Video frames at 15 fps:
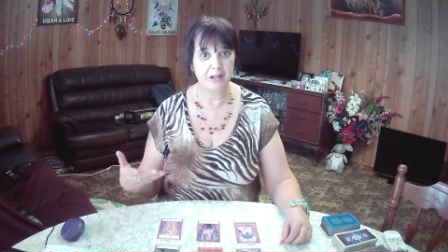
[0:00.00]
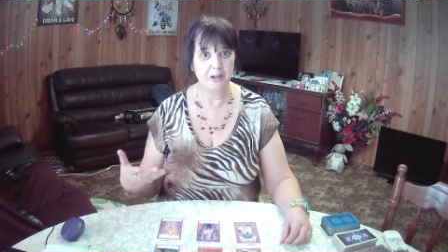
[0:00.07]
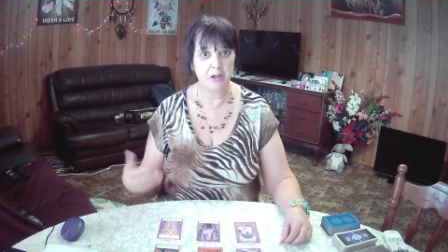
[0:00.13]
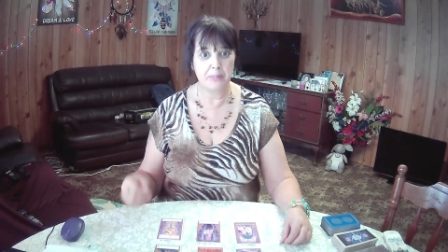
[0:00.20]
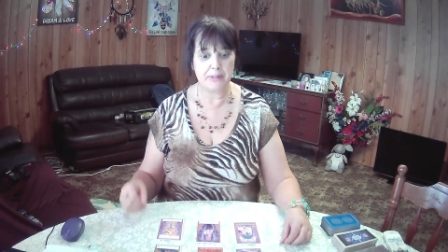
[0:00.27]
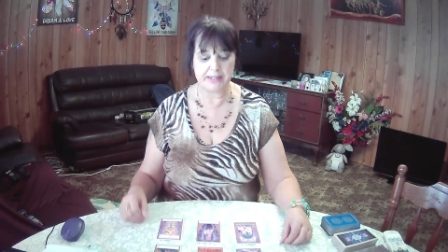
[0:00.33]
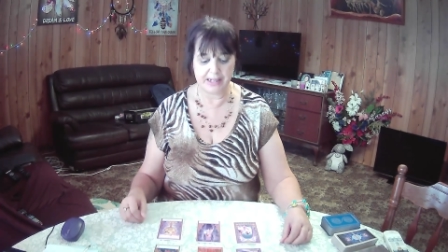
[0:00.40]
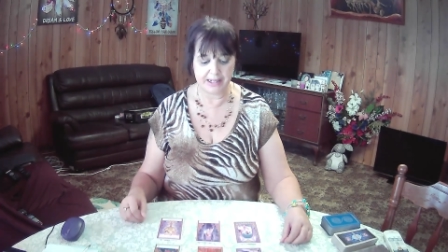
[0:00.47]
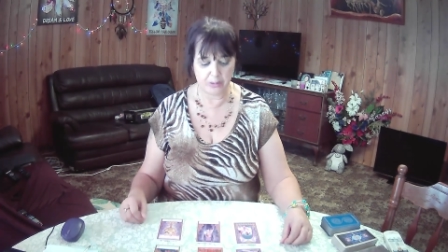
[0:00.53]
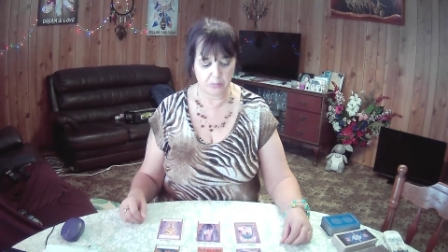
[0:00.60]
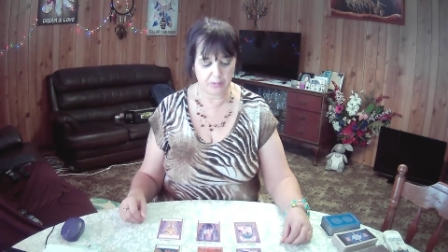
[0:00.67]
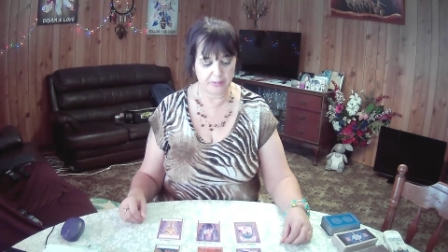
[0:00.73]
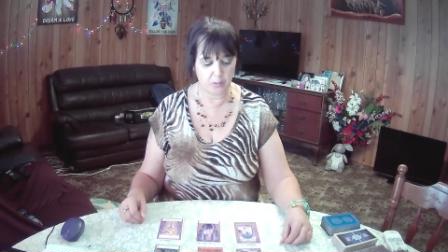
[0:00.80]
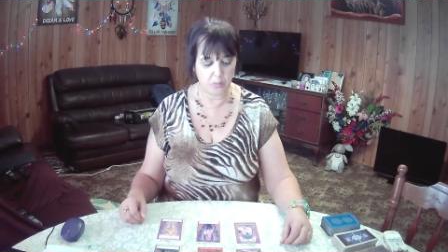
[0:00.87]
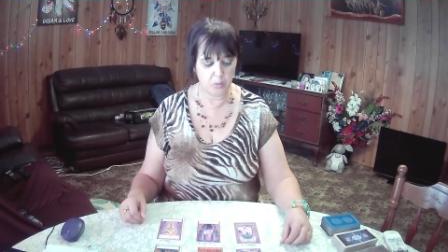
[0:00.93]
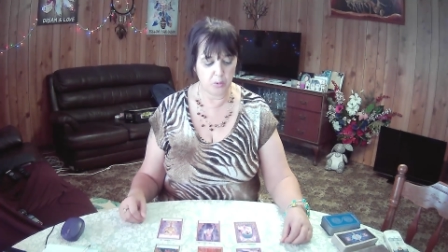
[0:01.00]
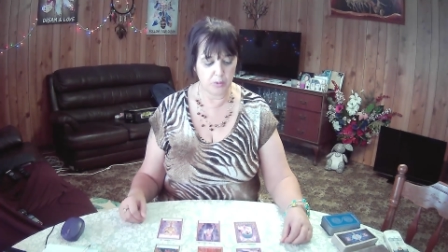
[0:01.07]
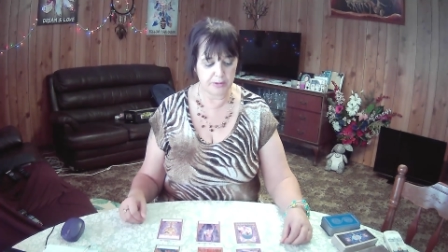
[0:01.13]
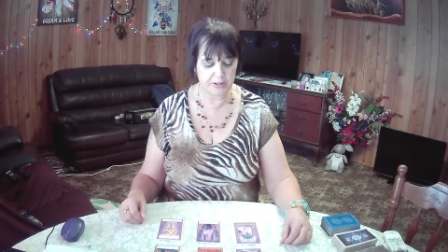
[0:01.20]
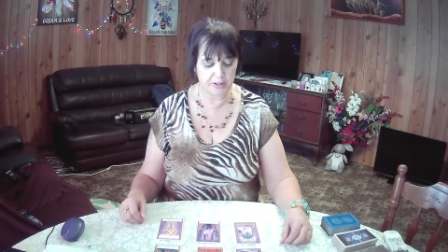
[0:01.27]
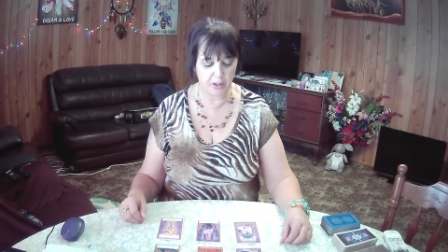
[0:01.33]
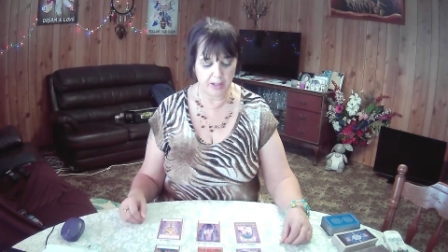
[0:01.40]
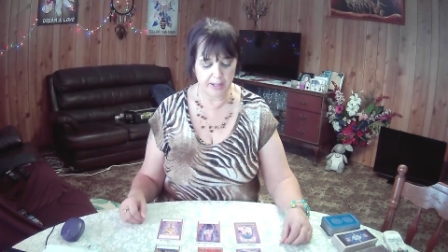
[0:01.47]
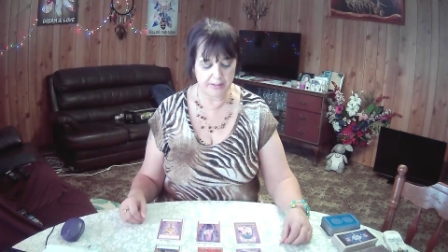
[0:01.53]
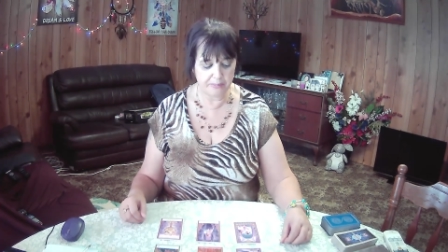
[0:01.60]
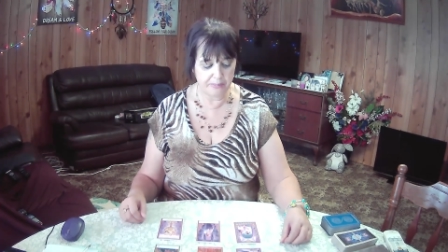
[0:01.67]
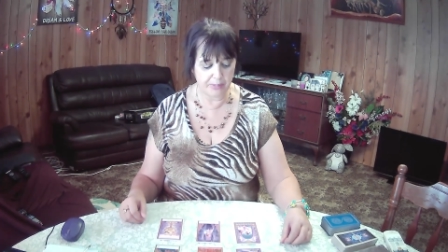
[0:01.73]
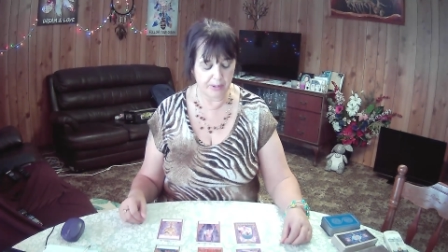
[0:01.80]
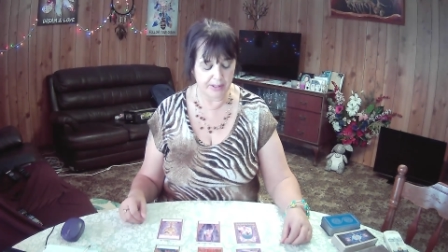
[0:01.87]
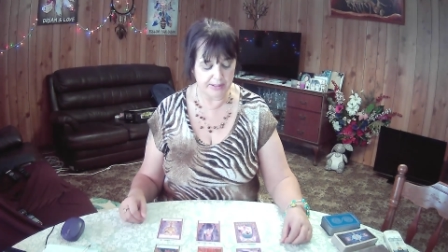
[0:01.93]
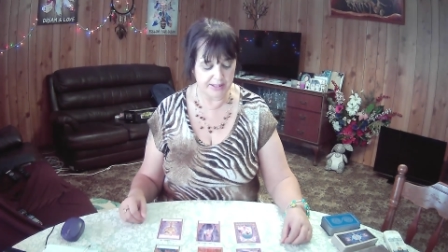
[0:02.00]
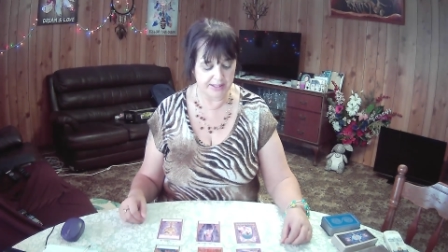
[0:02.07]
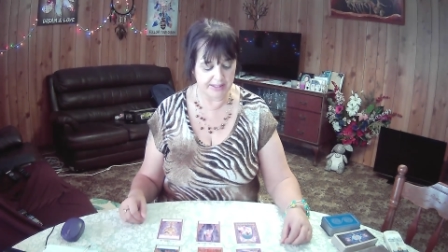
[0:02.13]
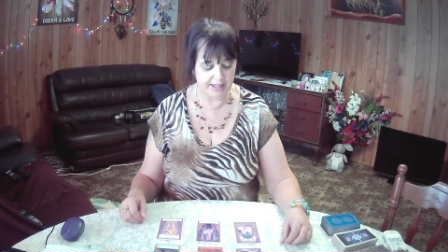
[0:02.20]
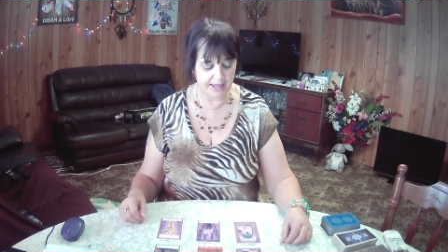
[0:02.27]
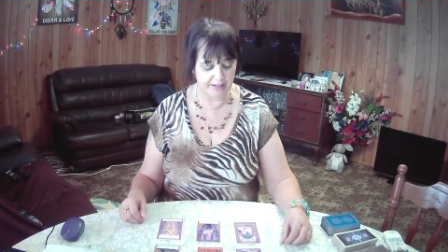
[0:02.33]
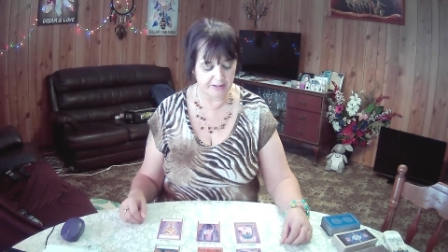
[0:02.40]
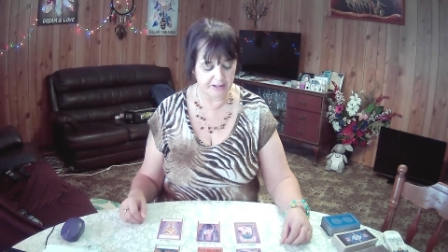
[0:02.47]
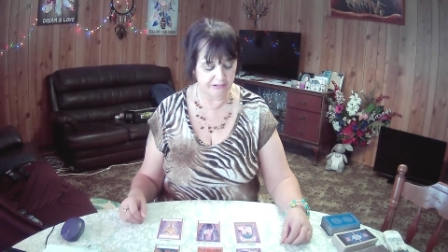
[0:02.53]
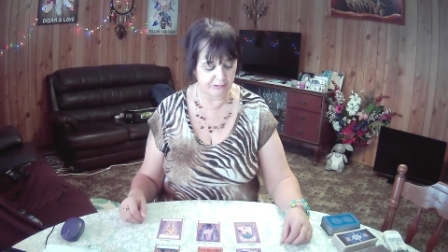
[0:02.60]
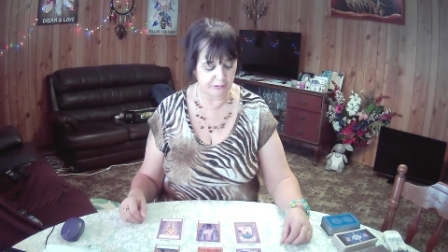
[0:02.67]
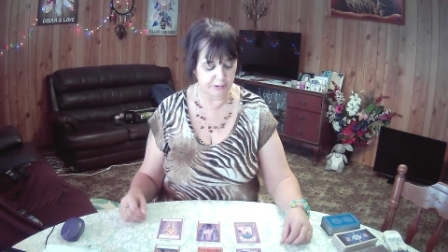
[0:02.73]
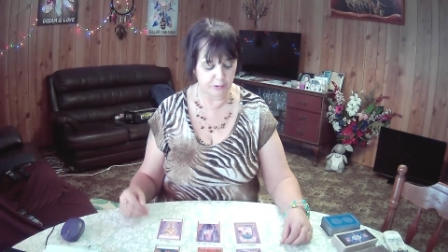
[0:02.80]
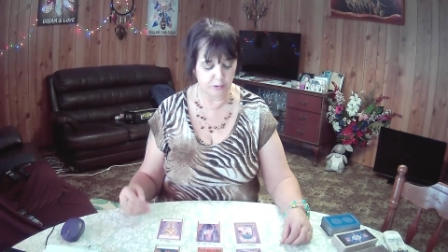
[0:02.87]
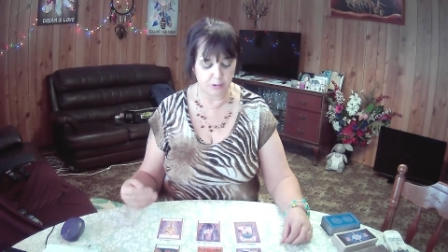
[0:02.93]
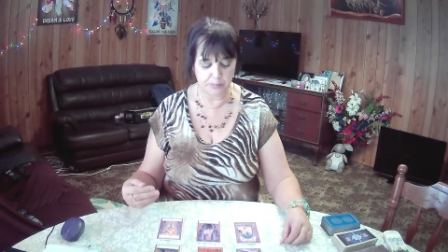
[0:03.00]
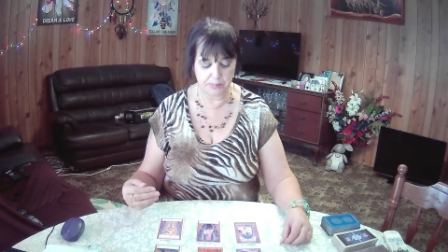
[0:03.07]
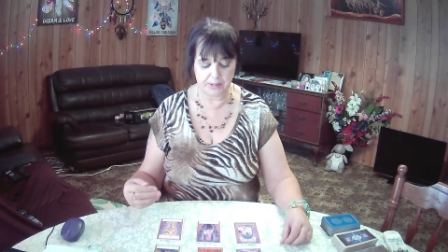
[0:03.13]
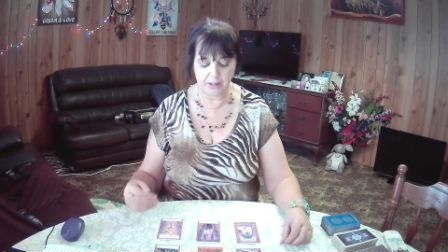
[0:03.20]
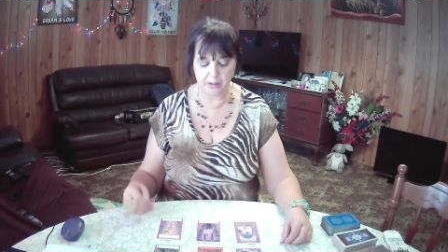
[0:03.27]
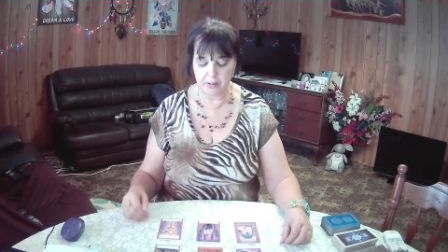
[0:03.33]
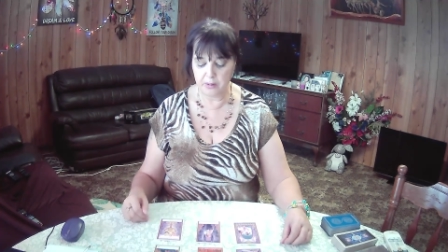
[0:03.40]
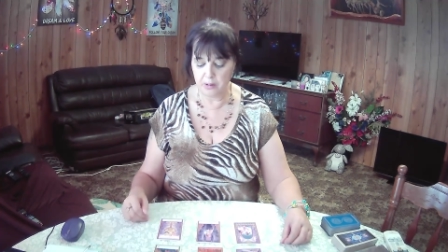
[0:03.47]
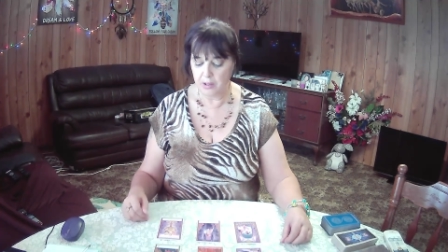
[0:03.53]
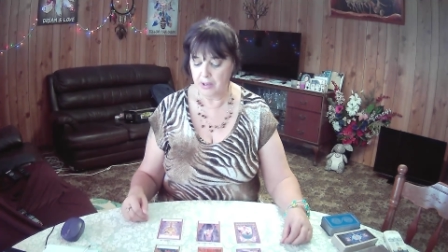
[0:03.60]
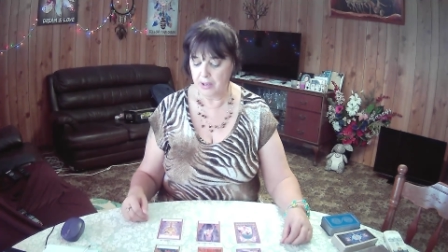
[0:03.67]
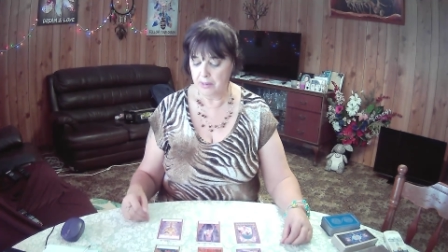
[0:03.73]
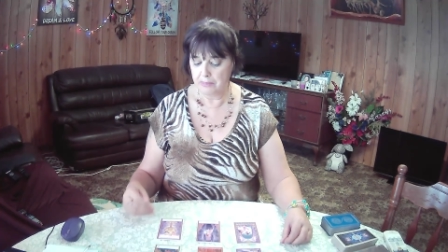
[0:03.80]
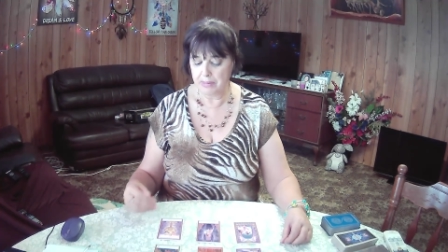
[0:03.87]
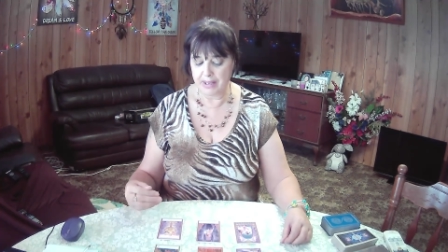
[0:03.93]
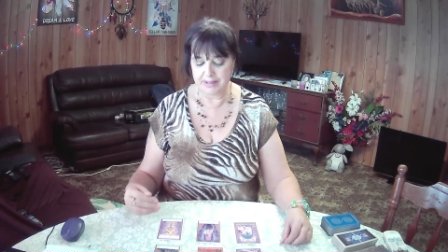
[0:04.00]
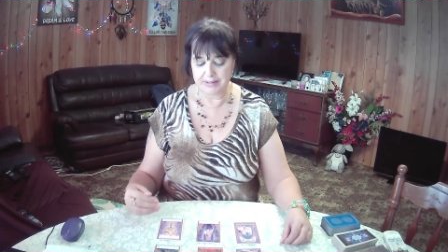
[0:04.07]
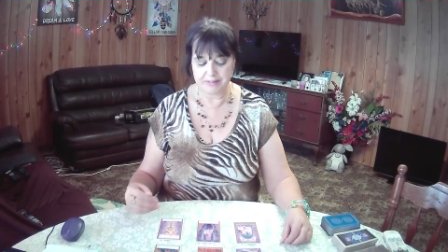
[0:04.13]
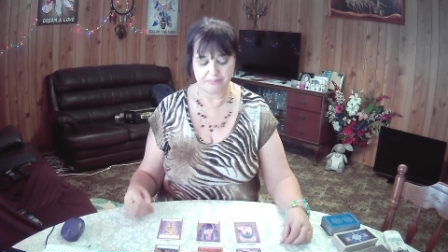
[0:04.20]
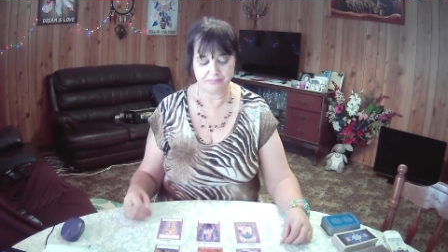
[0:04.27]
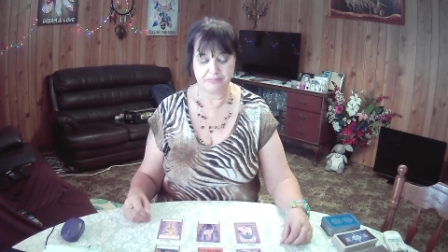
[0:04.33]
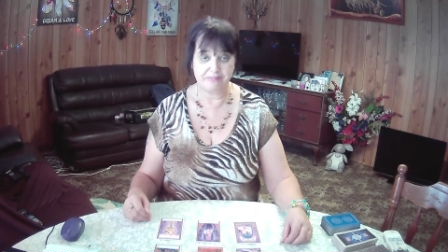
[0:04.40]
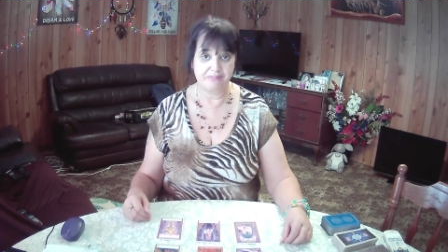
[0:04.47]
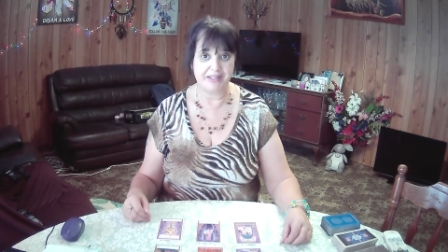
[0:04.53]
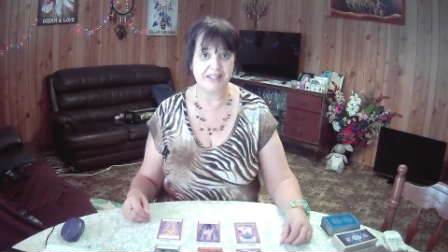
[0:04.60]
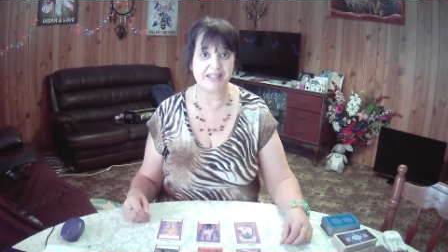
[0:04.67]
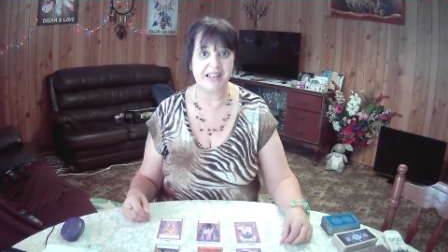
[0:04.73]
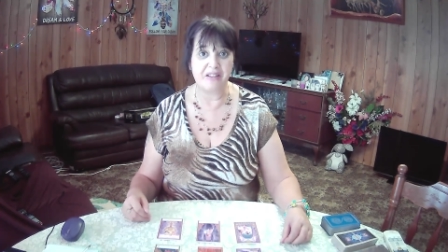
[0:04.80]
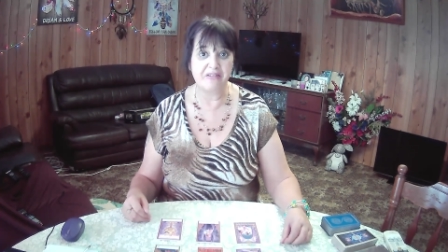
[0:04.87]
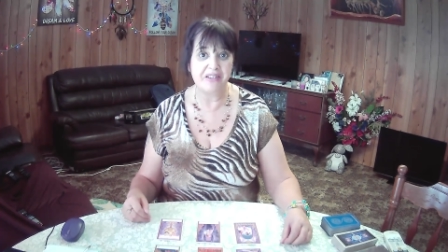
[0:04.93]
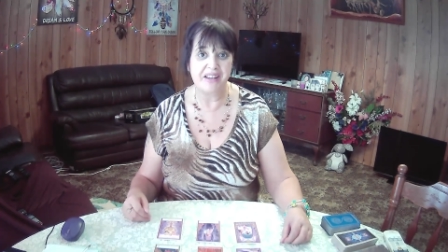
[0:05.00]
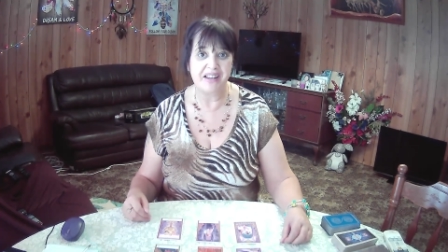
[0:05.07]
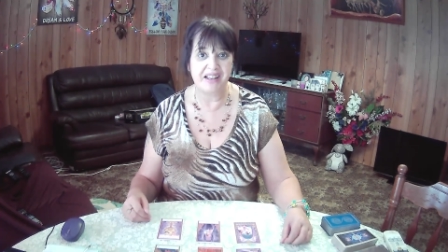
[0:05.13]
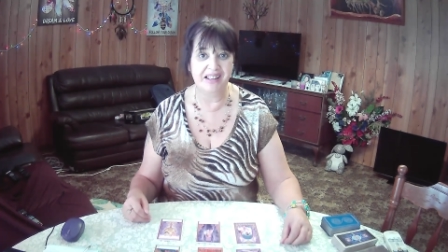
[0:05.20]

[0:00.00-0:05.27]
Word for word: Could be dealing with a water sign, Pisces, Cancer or Scorpio, but there's love here,